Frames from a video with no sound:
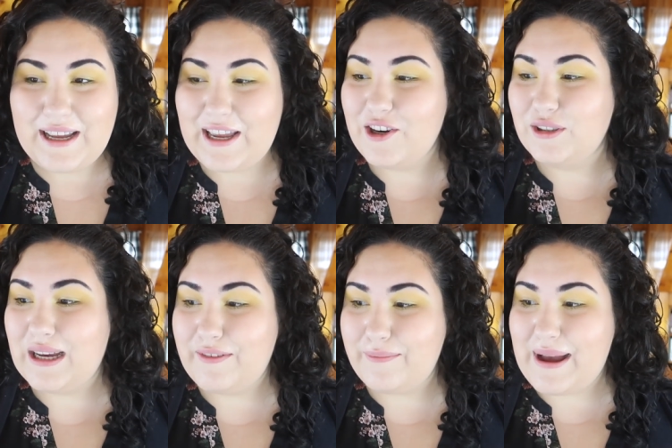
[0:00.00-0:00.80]
And her
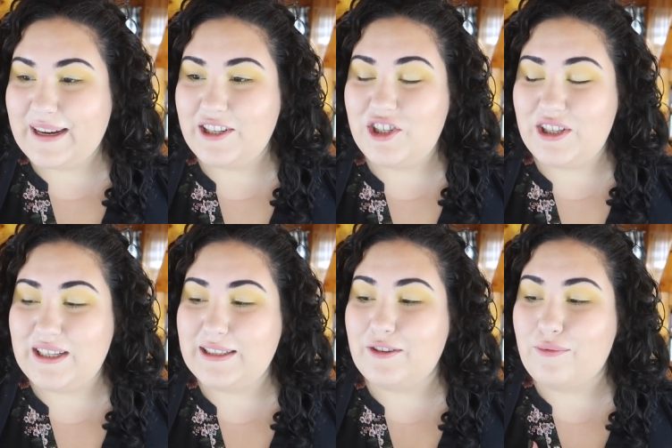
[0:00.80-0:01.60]
love of mac and
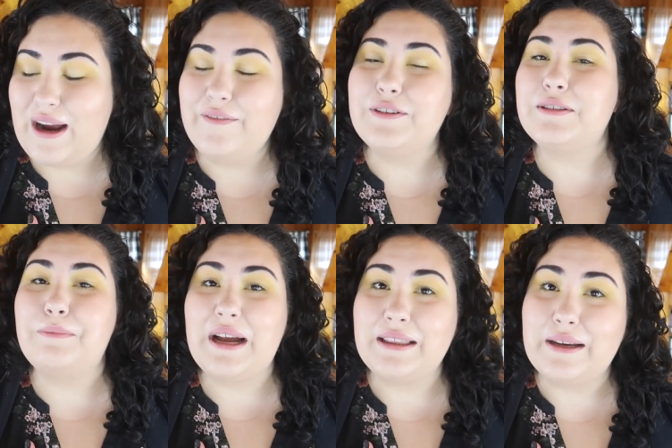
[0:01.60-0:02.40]
cheese rivals
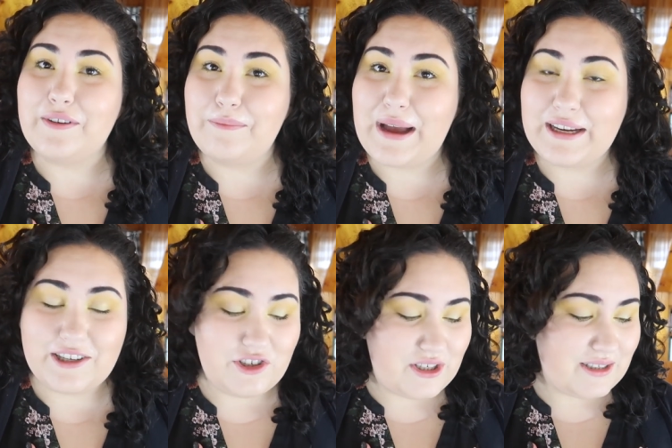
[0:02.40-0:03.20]
my love of mac
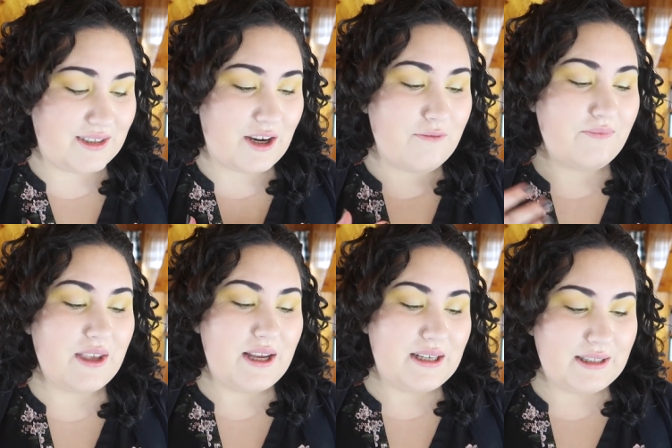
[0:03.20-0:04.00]
and cheese. So
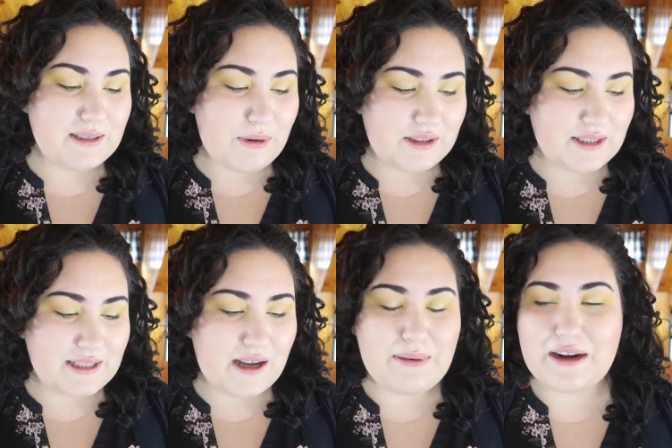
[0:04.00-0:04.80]
this brought this
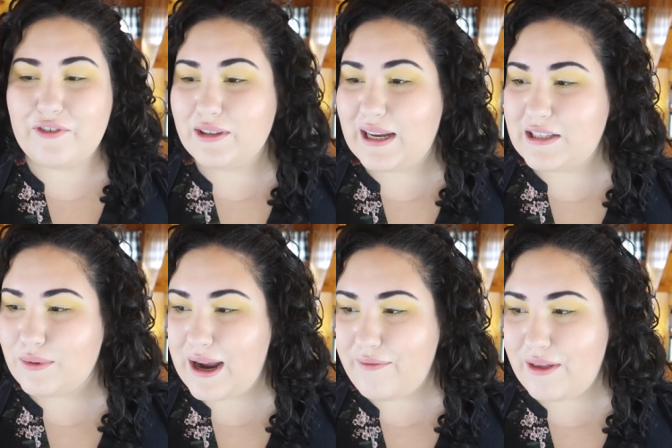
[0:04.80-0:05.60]
up, and I realized
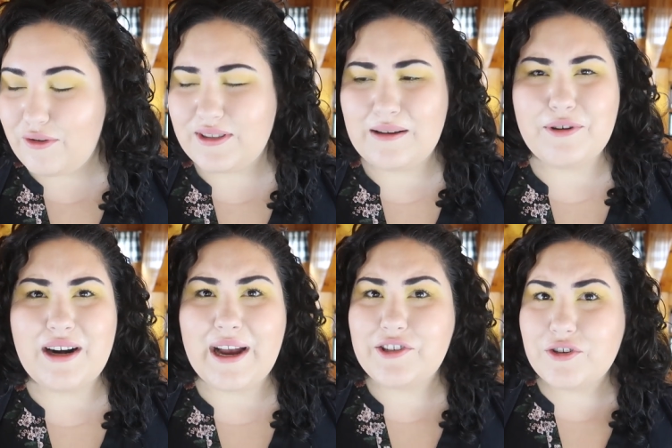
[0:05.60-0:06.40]
we're halfway through summer.
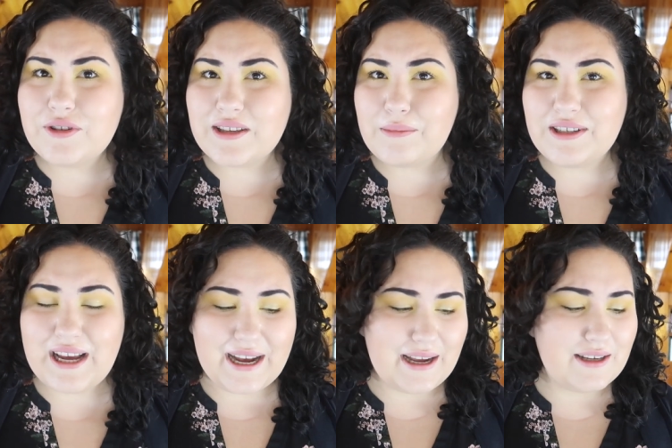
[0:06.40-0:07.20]
I should do the summer
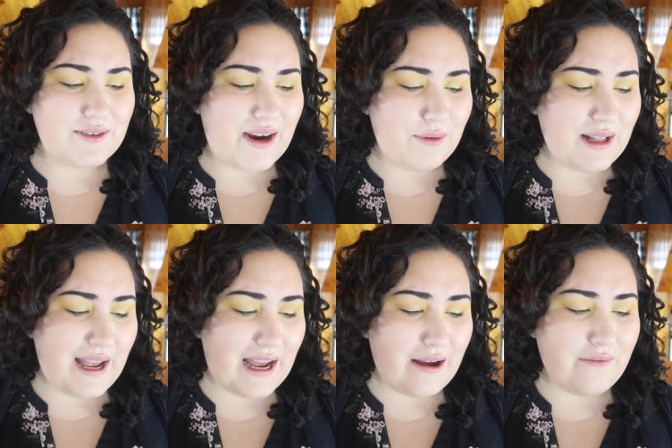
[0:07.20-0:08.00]
tag, so I will
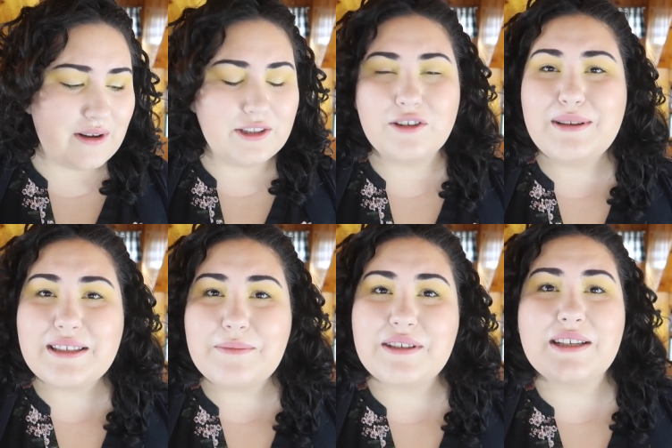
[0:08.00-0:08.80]
have Little Miss
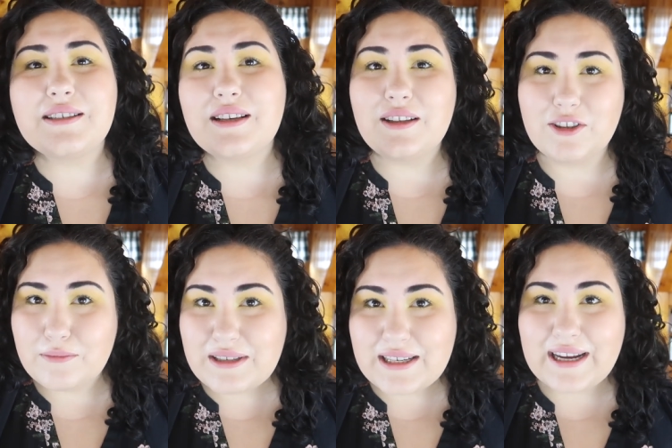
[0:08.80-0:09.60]
Lipstick's, Little
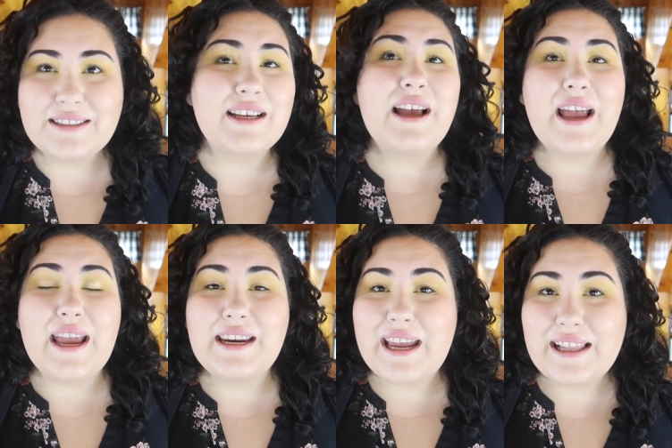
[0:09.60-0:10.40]
Miss Nat's,
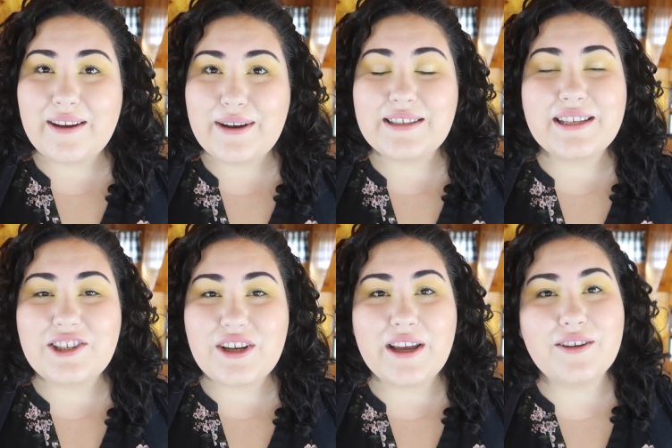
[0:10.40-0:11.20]
and Kailee Wesley's
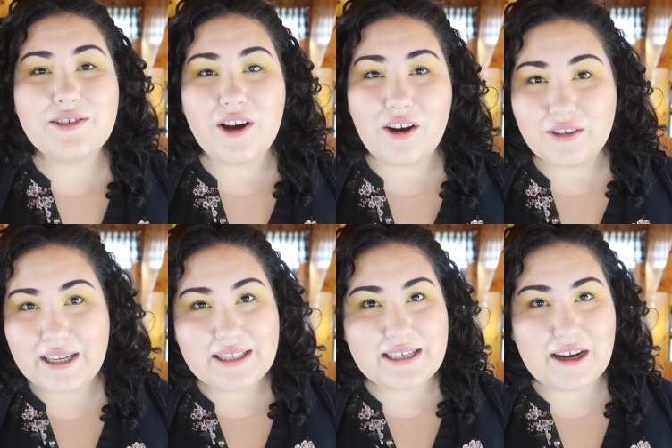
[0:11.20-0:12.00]
channels all
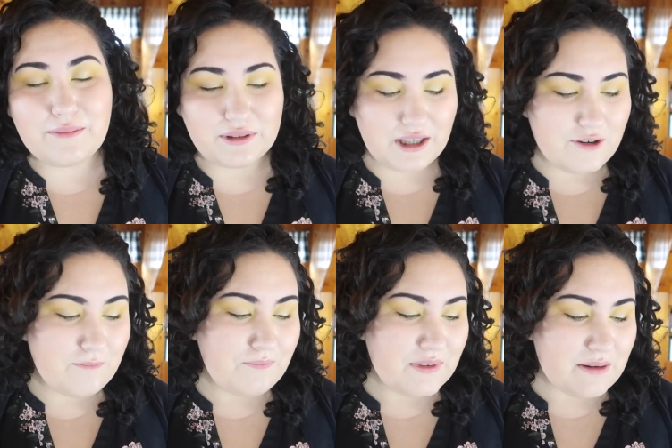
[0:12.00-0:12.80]
linked down below.
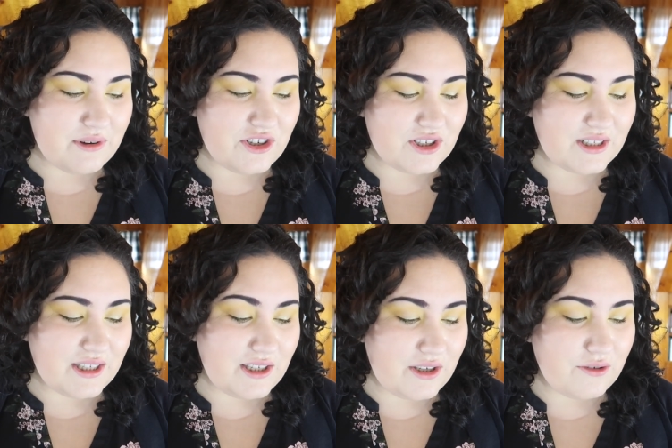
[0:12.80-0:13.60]
But it's just a
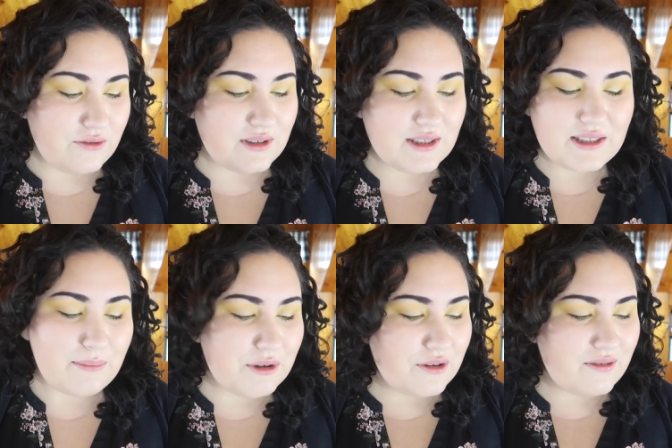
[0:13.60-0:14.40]
cute
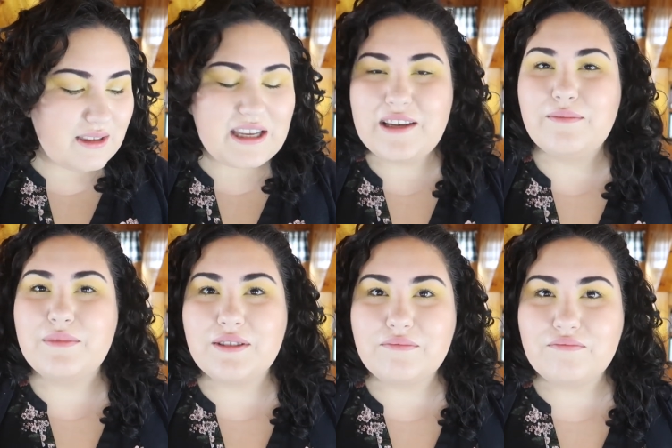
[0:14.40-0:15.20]

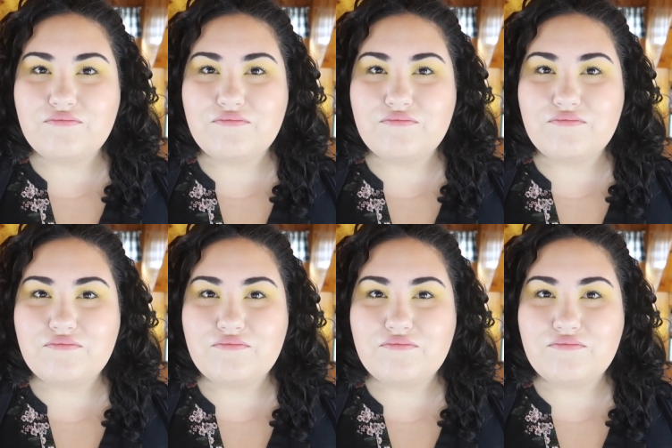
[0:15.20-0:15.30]
summer-themed